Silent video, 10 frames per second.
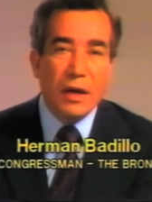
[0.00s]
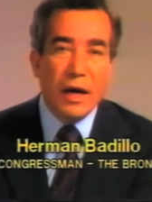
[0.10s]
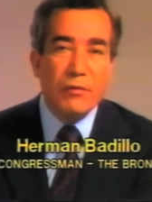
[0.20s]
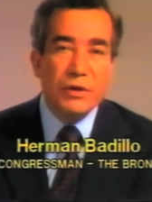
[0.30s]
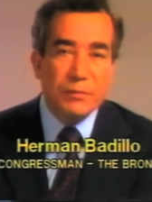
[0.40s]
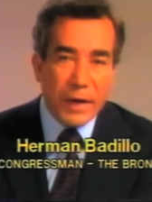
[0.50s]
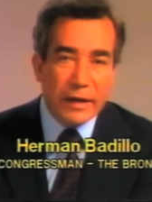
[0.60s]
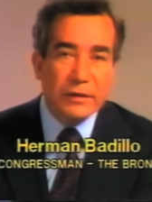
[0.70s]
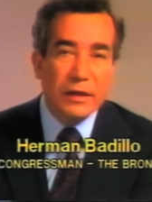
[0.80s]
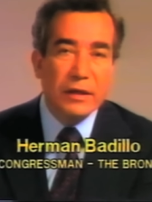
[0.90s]
I
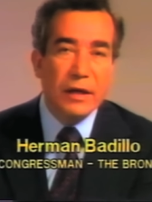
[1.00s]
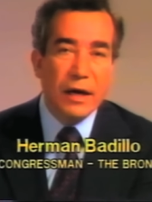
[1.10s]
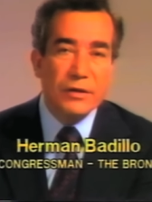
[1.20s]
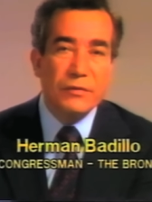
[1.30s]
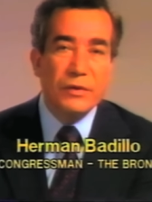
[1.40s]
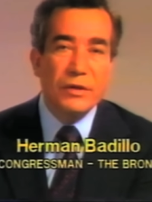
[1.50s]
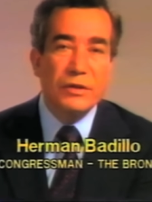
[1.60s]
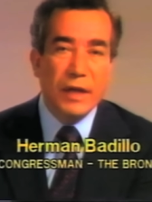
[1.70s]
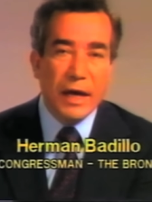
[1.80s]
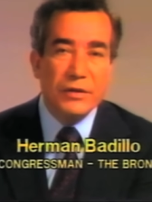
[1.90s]
respect Ed Koch for the
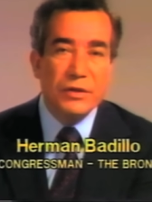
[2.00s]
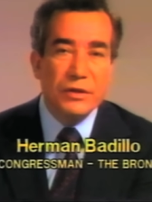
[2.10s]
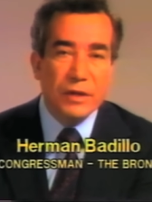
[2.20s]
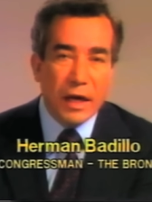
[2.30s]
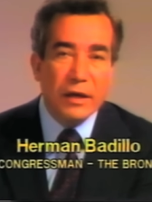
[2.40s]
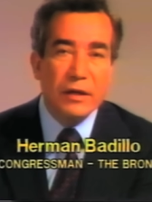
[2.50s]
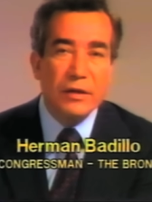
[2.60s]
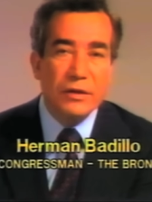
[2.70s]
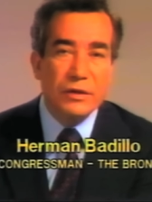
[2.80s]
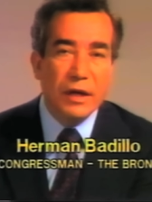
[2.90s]
stance he's taken
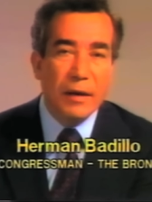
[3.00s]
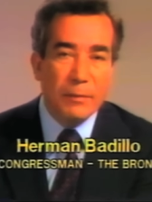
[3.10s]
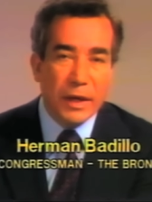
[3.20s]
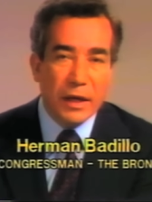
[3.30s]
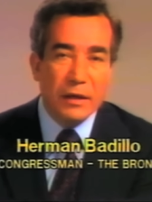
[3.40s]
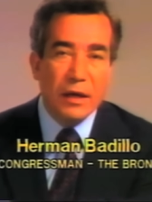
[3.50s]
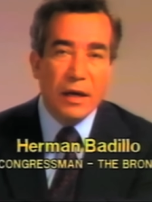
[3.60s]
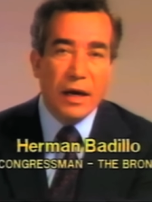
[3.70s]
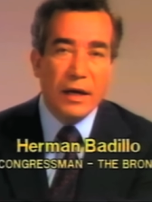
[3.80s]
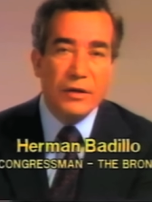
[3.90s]
in this campaign,
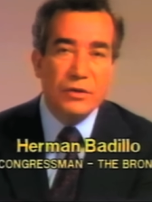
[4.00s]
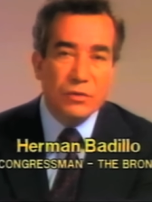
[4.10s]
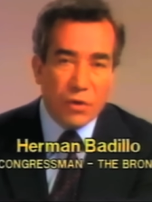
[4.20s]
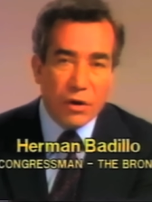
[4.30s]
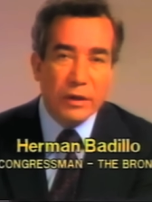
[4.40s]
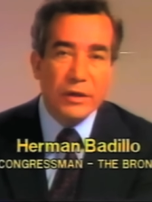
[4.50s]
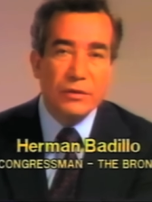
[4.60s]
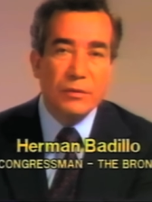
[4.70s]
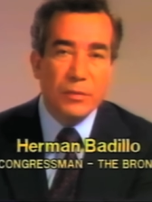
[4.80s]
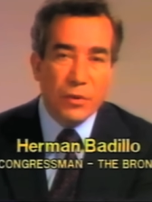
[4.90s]
and I strongly
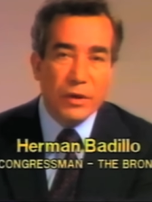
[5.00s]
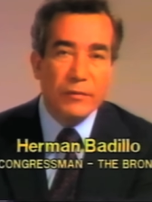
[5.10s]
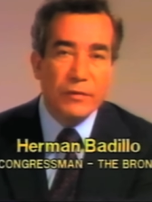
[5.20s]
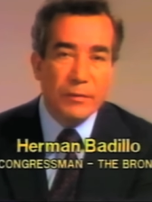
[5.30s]
support him for